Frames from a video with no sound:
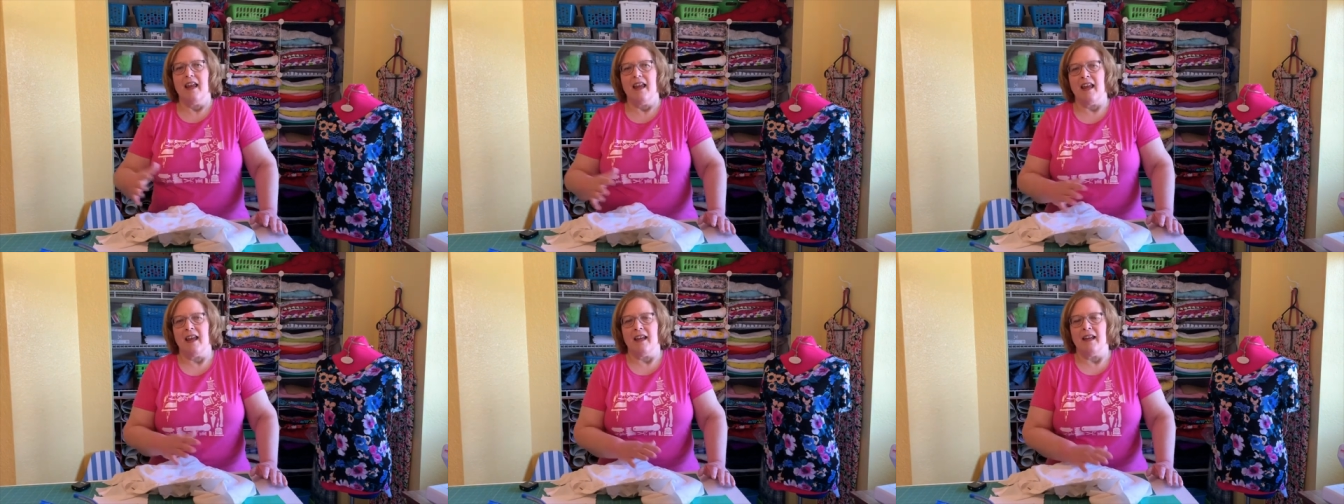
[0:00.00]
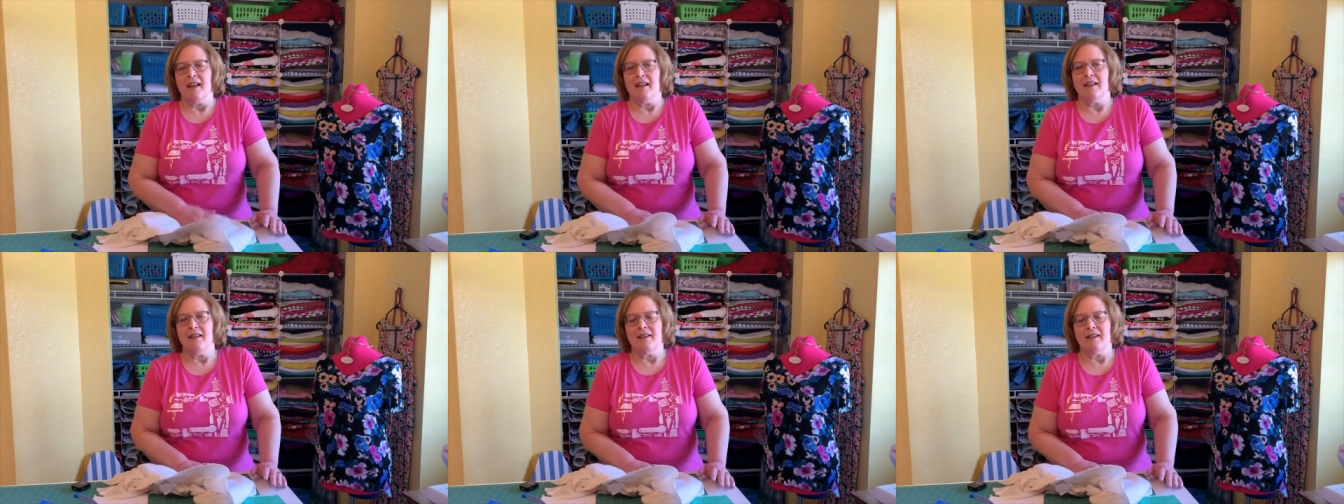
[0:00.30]

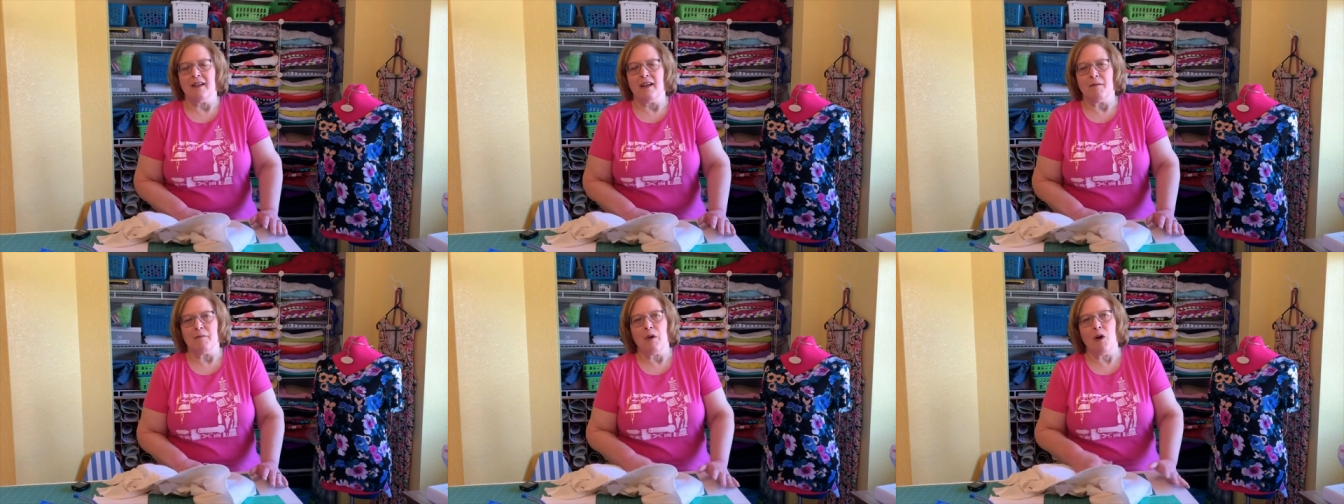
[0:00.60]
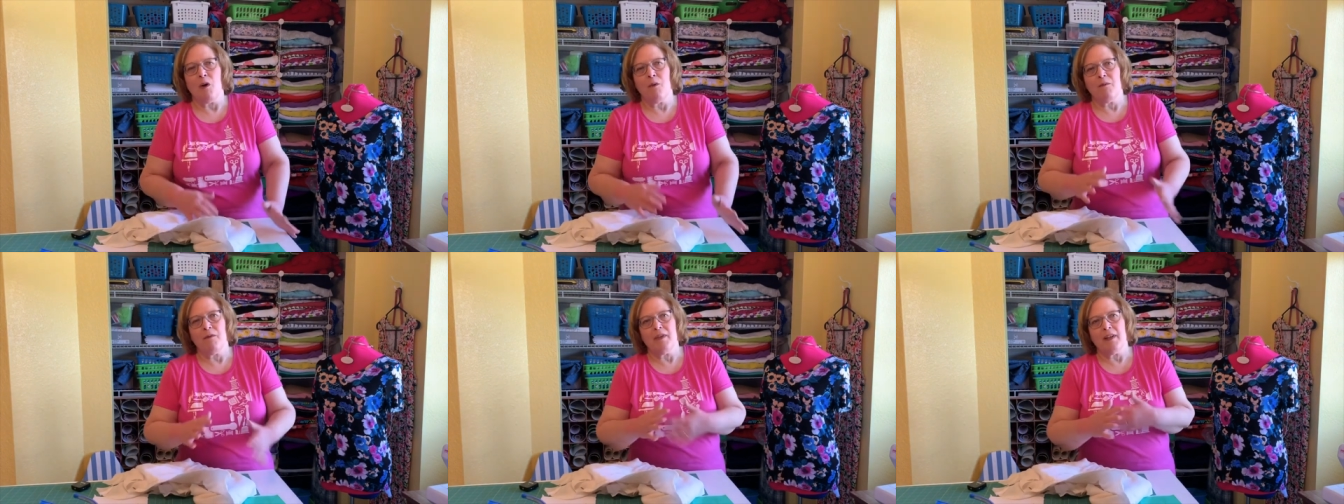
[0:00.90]
And
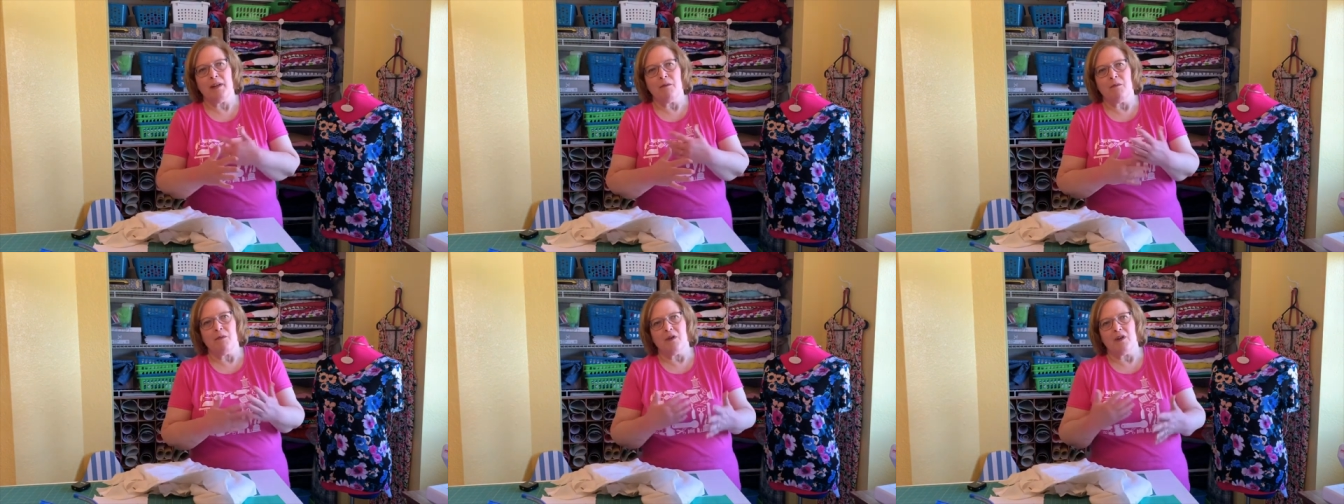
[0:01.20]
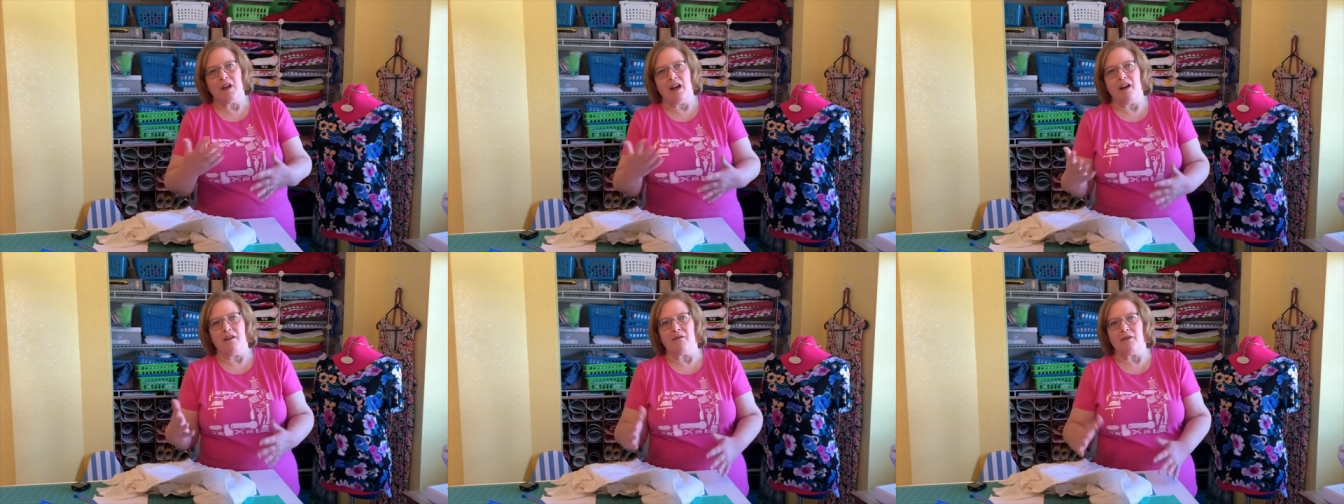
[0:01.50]
hopefully
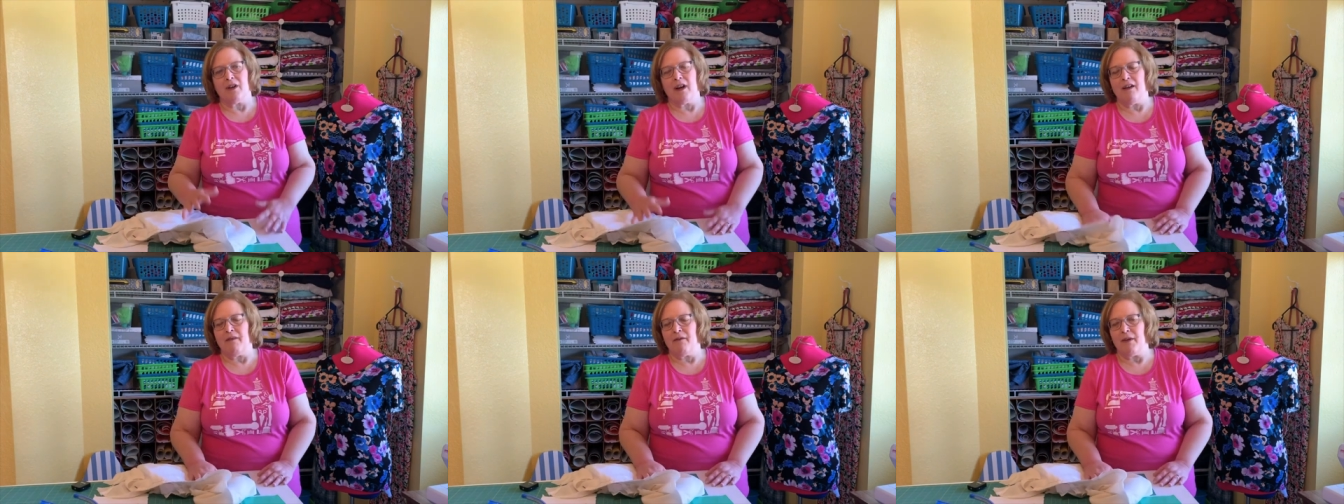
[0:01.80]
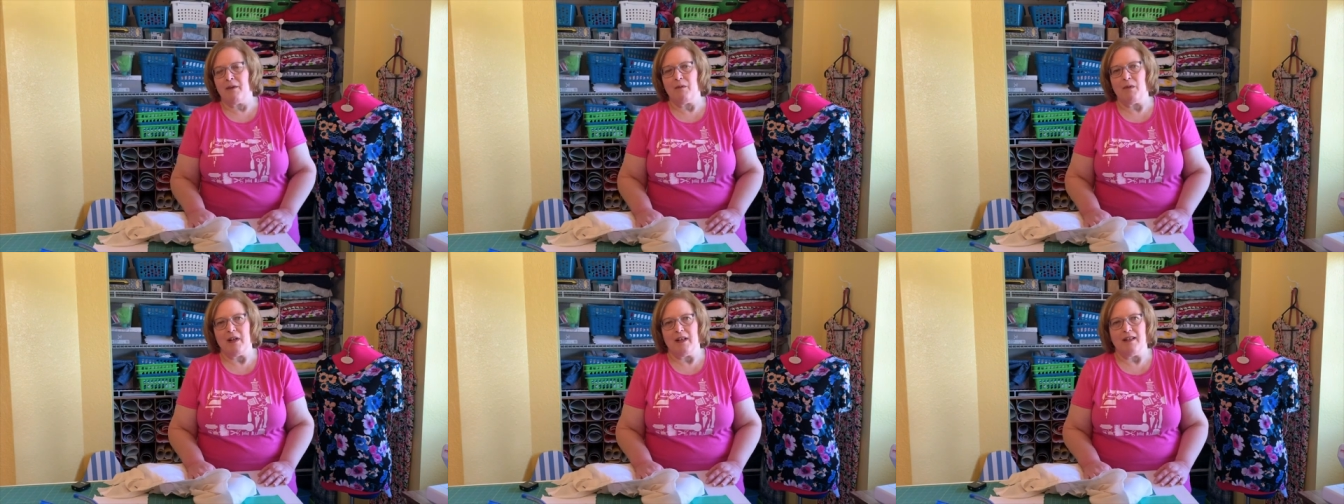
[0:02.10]
we'll cover
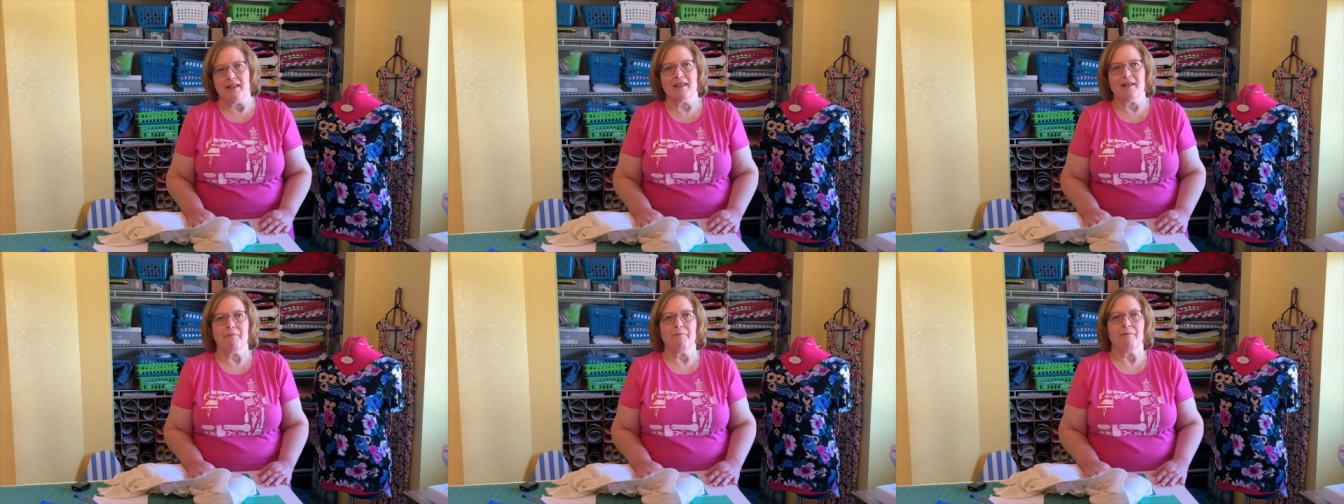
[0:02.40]
everyone's,